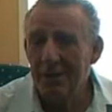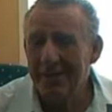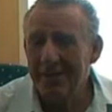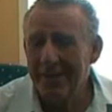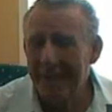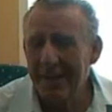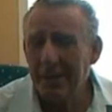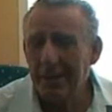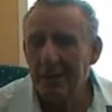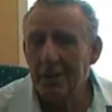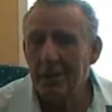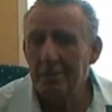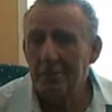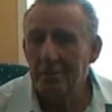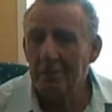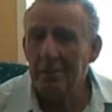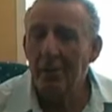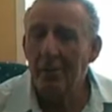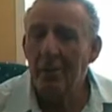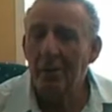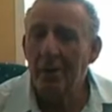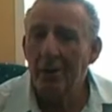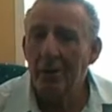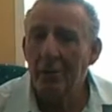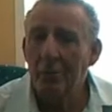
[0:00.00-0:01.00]
So that,
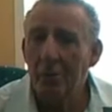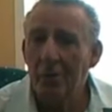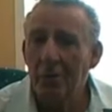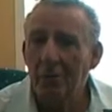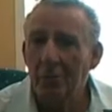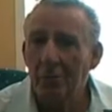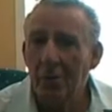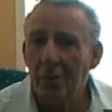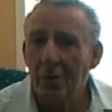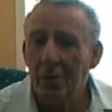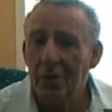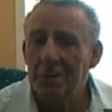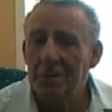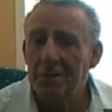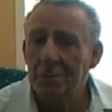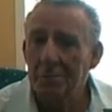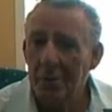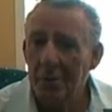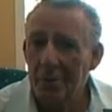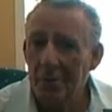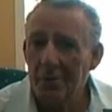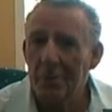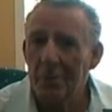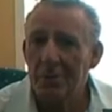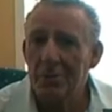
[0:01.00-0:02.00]
combined with my
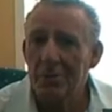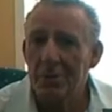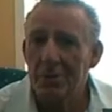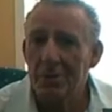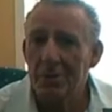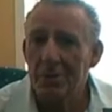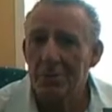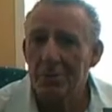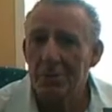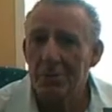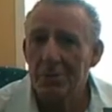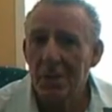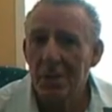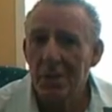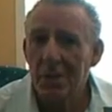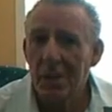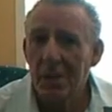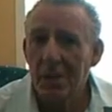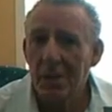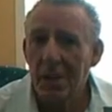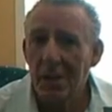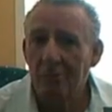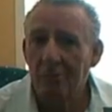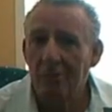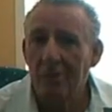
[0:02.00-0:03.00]
experiences
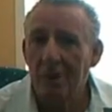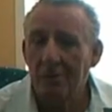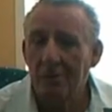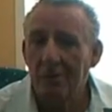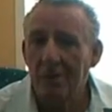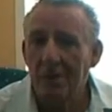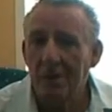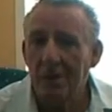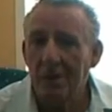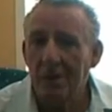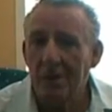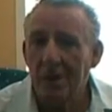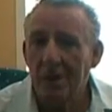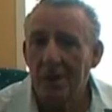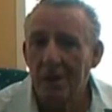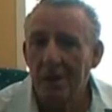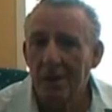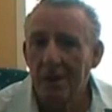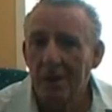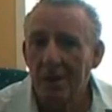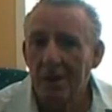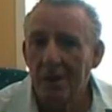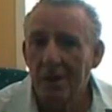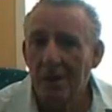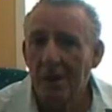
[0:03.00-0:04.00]
in rugby
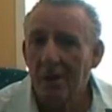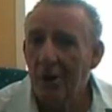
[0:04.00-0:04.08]
league,